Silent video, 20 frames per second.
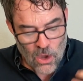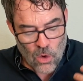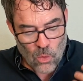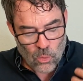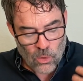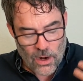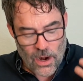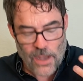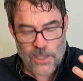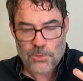
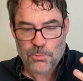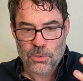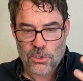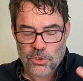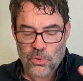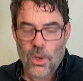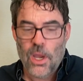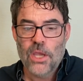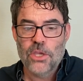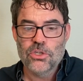Whereas
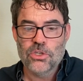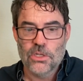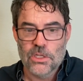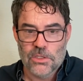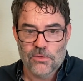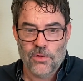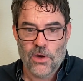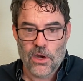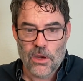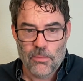persuasion is
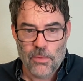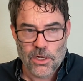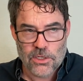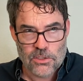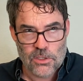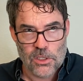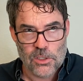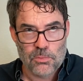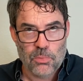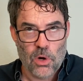very much
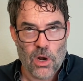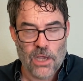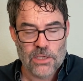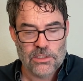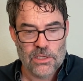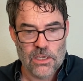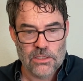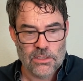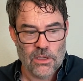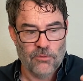this
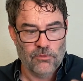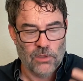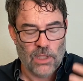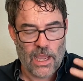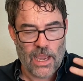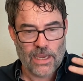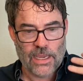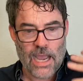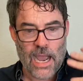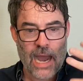process of
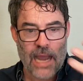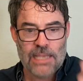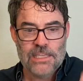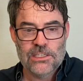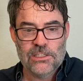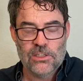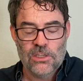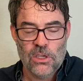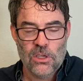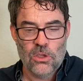like, I
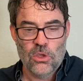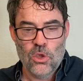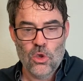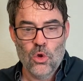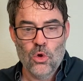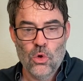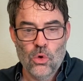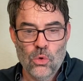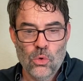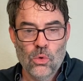see
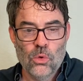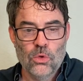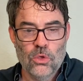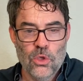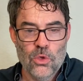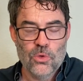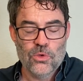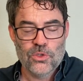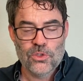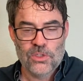you,
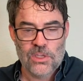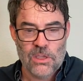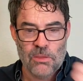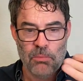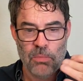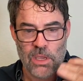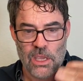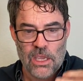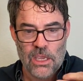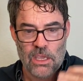you see
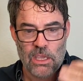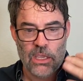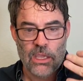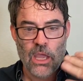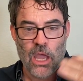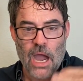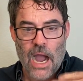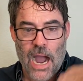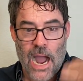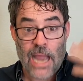me,
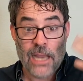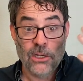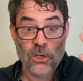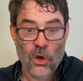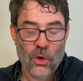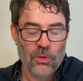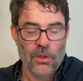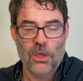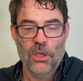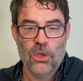I
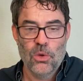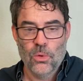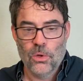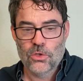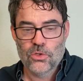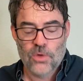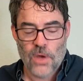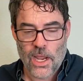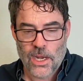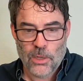know that you are
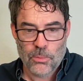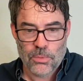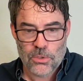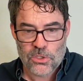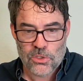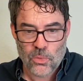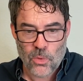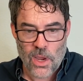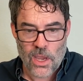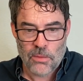trying to
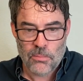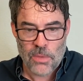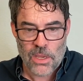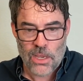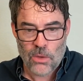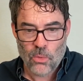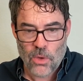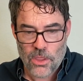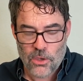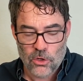persuade
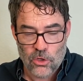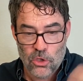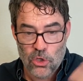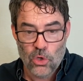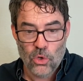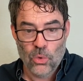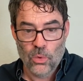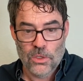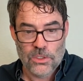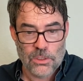me, whether
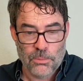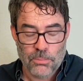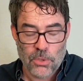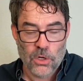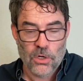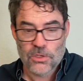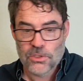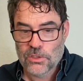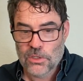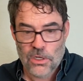you is a
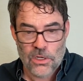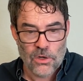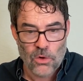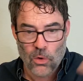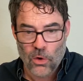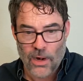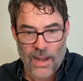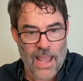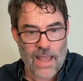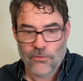person
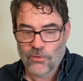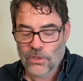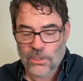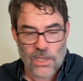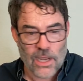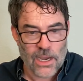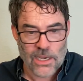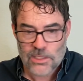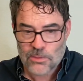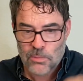or an
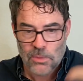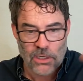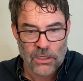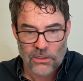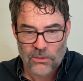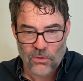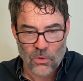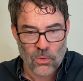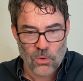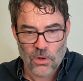
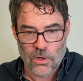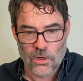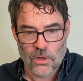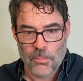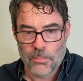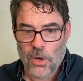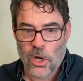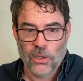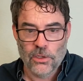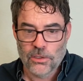advertisement or a
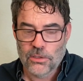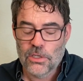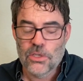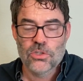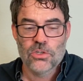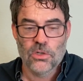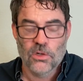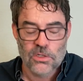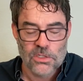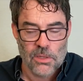
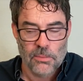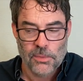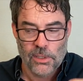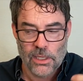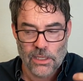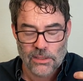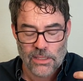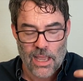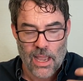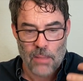politician or something
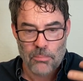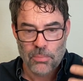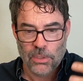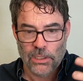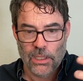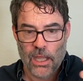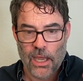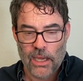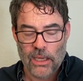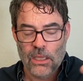like that. But
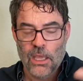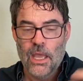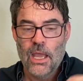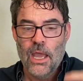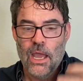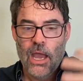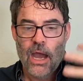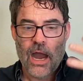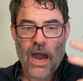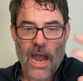like,
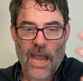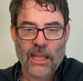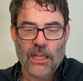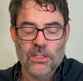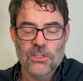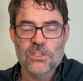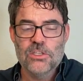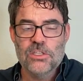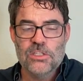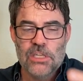I
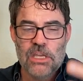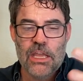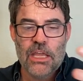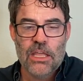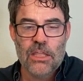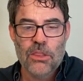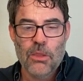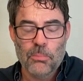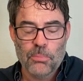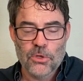can
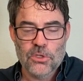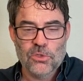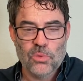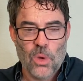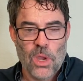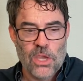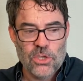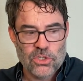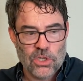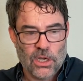see the
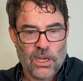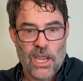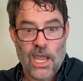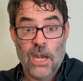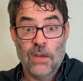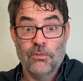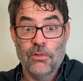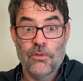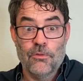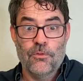persuasion kind
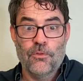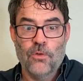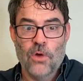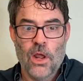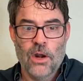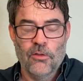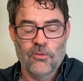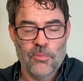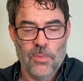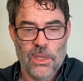of in
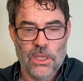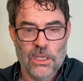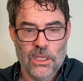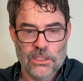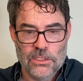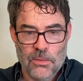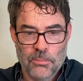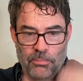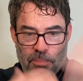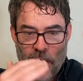front of me.
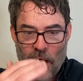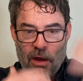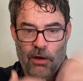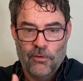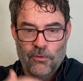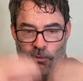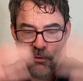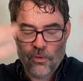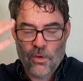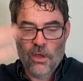It's
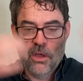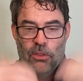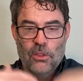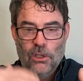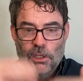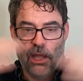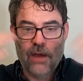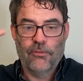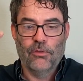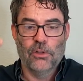above the
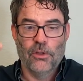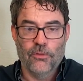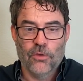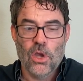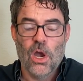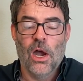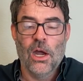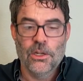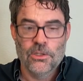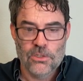level of
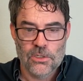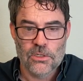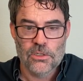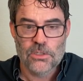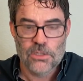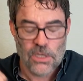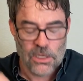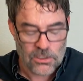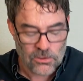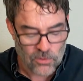
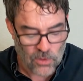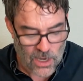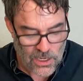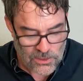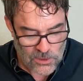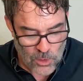consciousness, right?